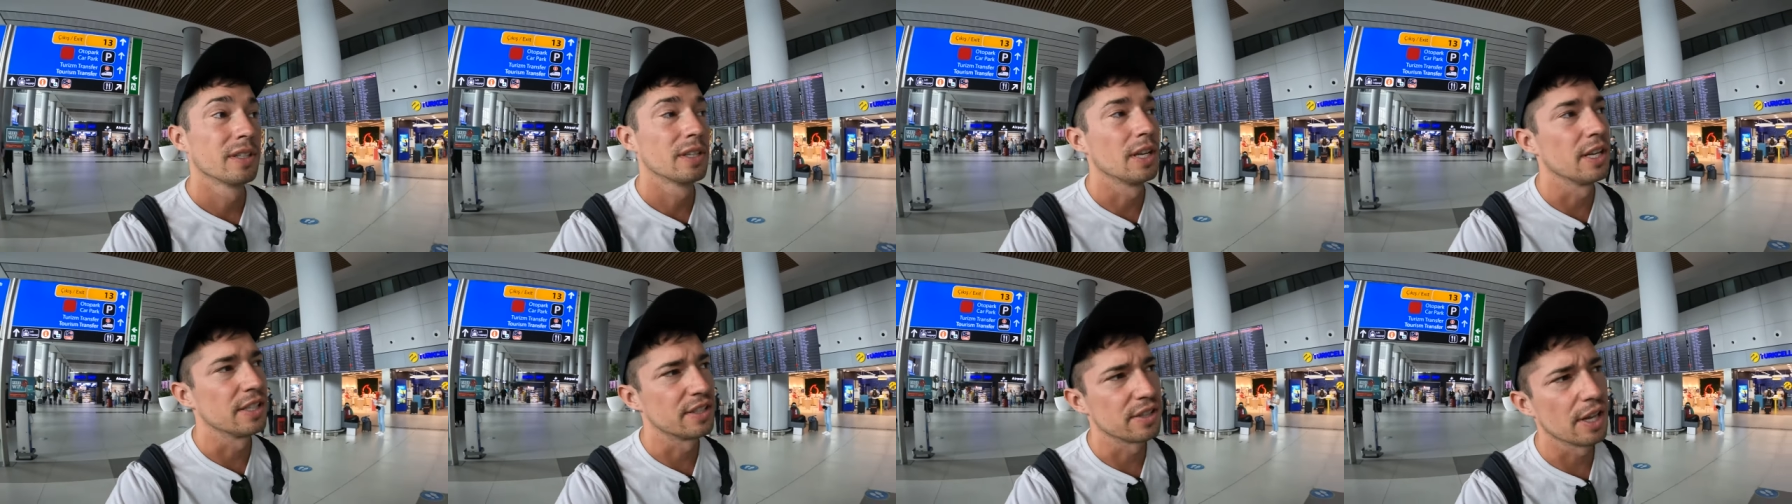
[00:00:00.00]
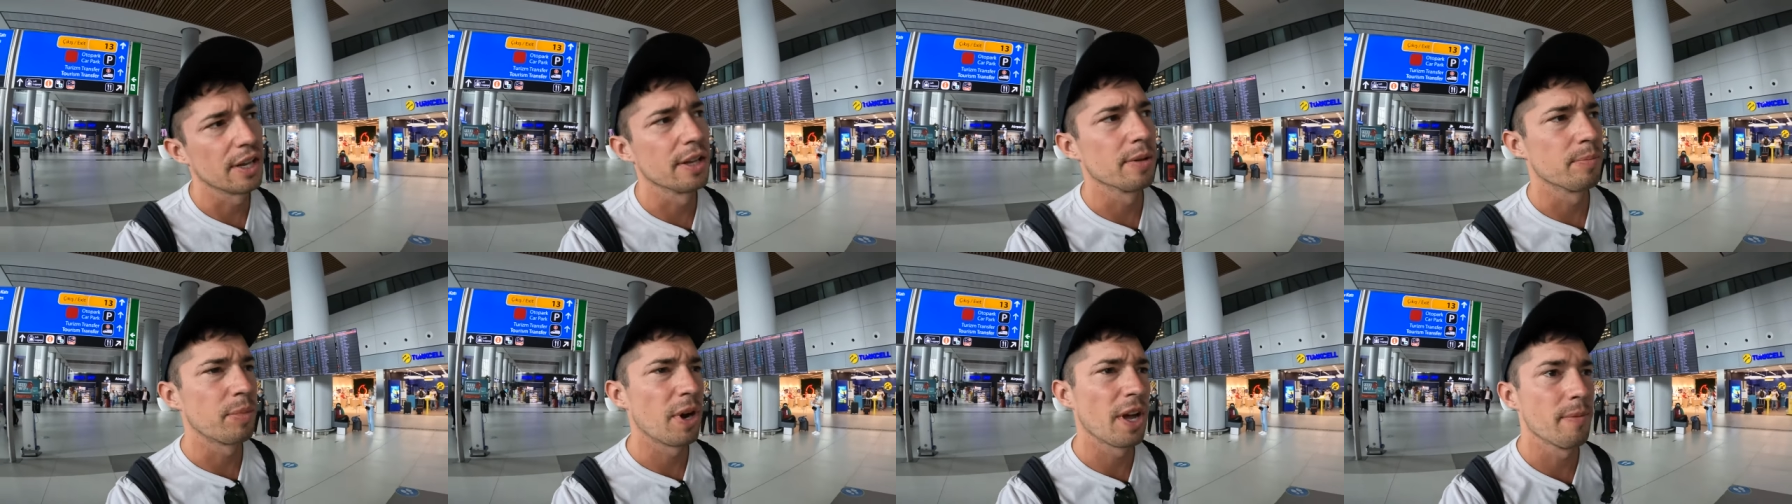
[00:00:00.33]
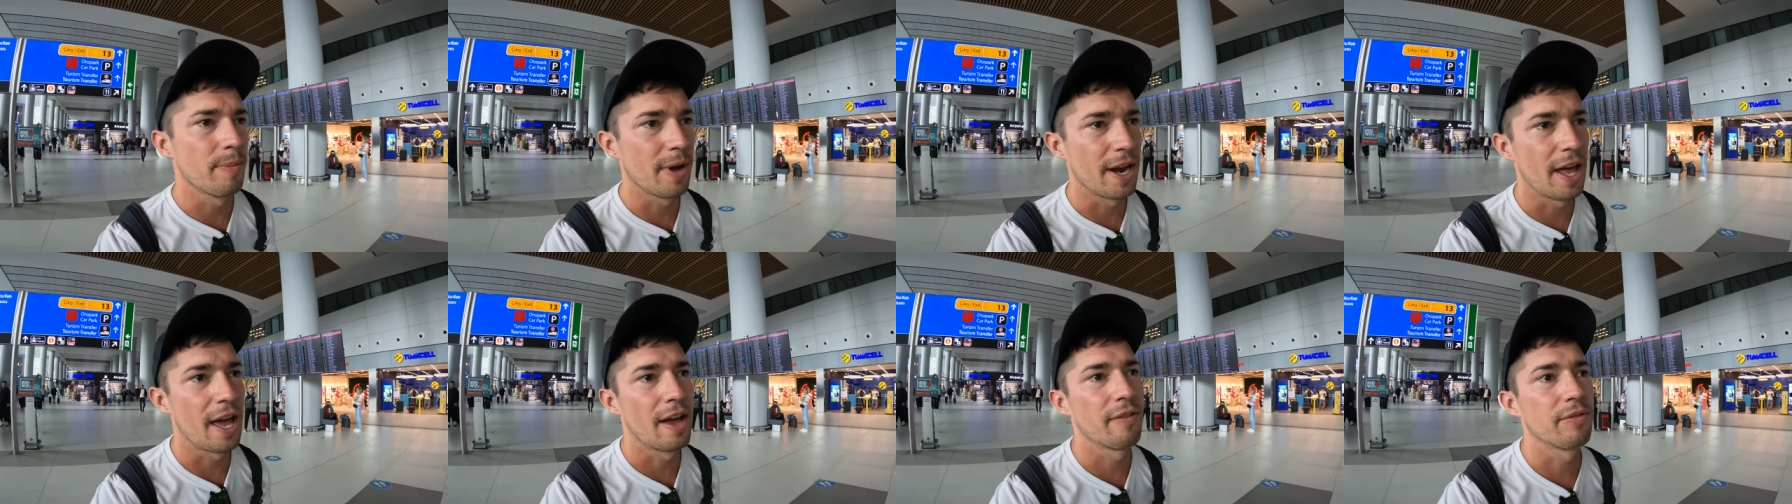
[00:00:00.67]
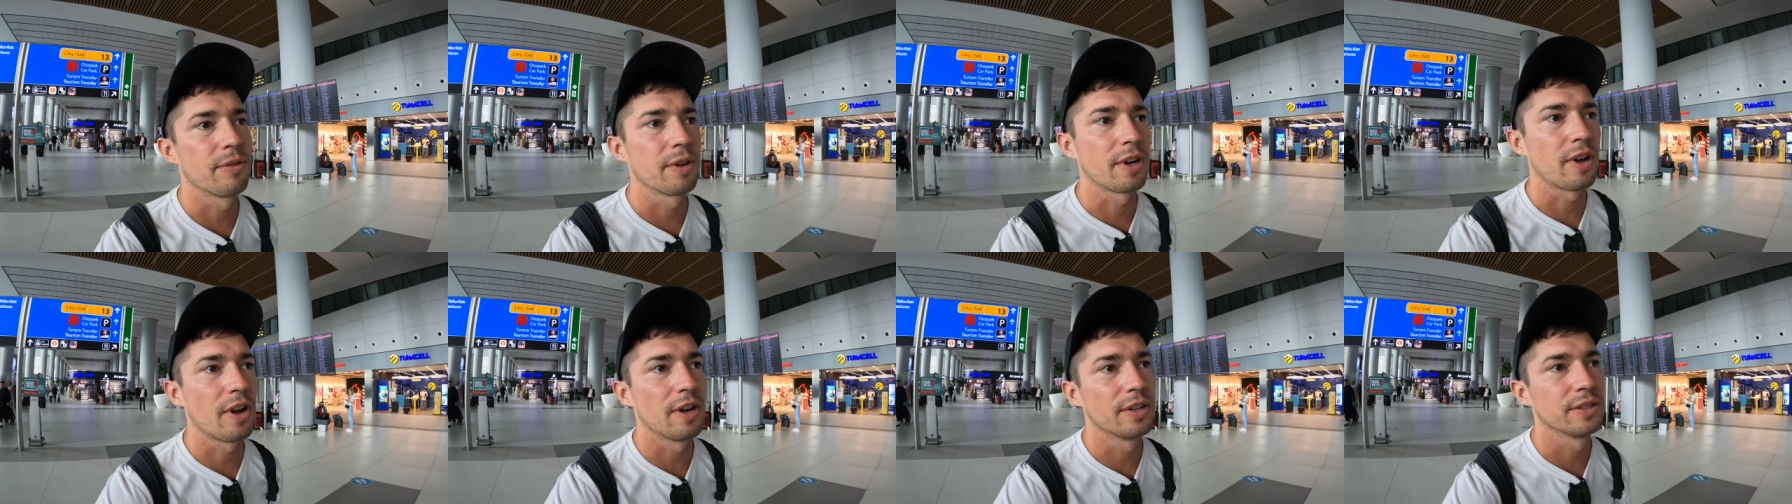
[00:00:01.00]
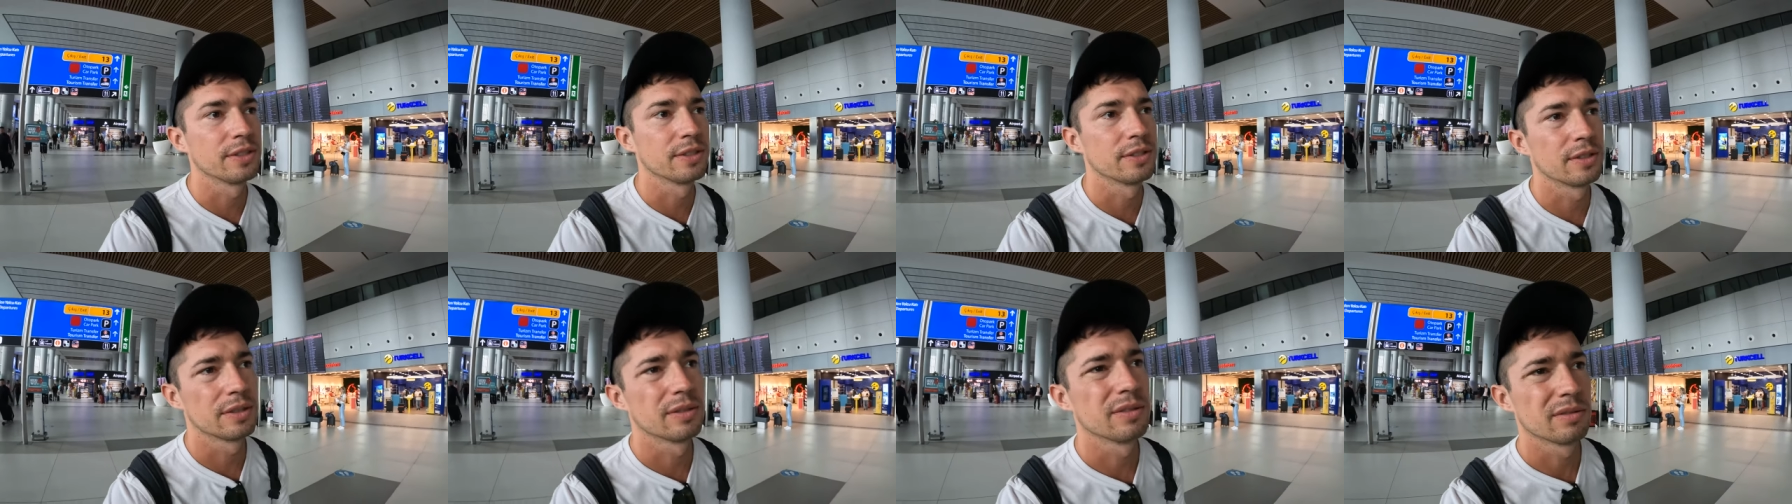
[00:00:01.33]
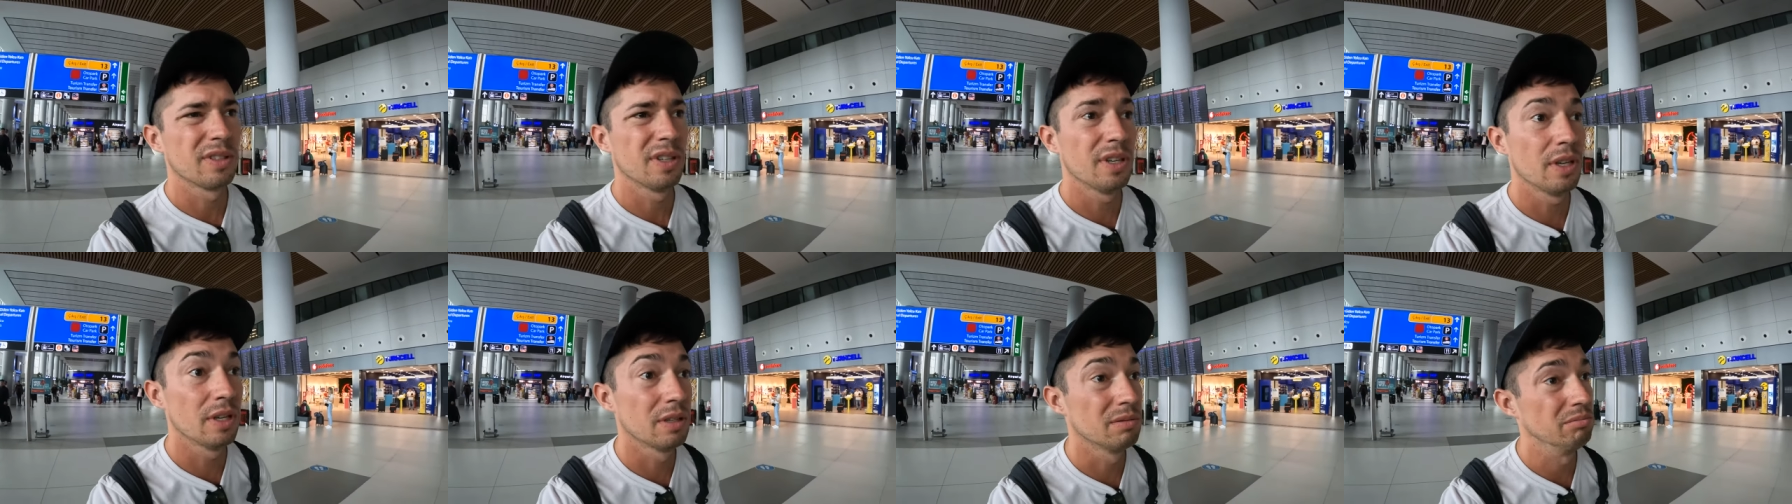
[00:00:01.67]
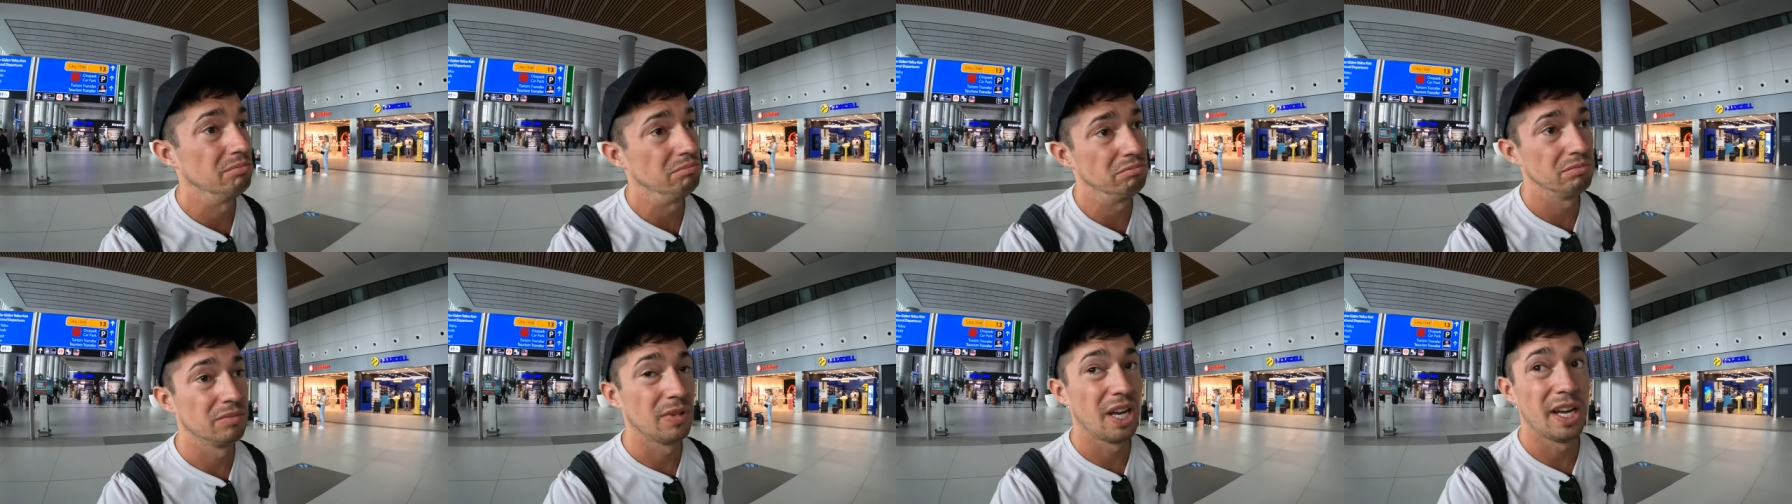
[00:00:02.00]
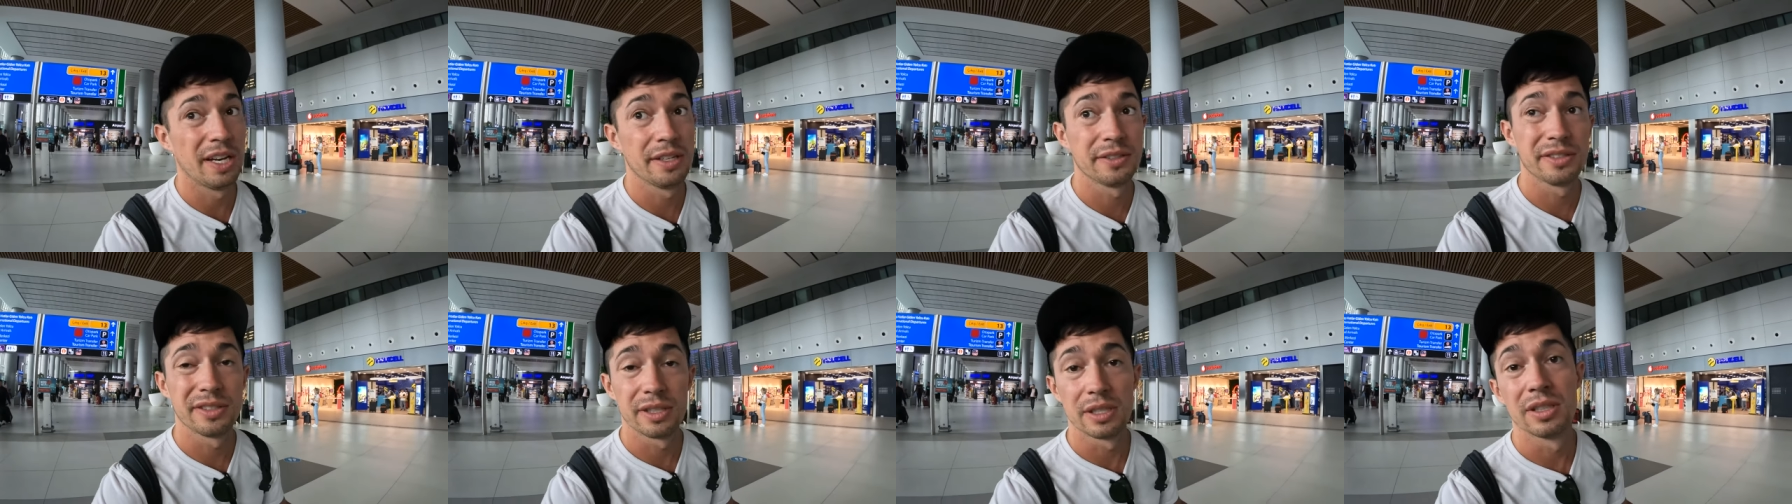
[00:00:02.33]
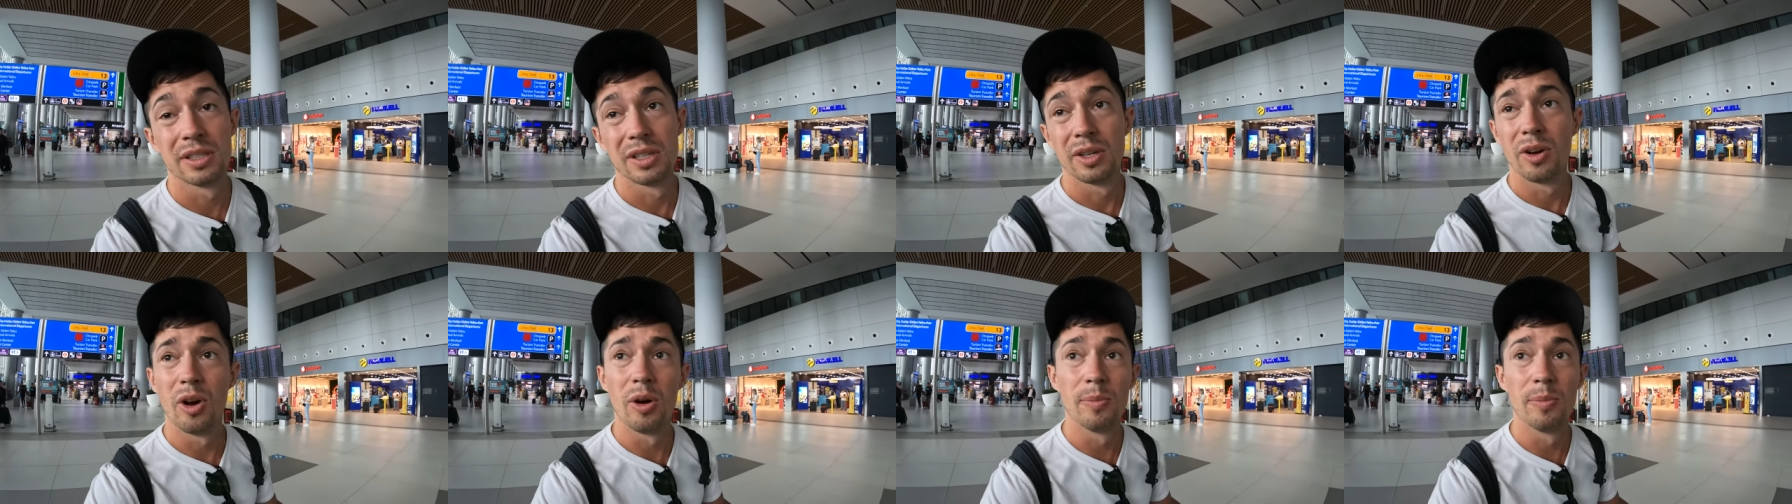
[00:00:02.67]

Yeah, slightly, probably about half the cost. Honestly,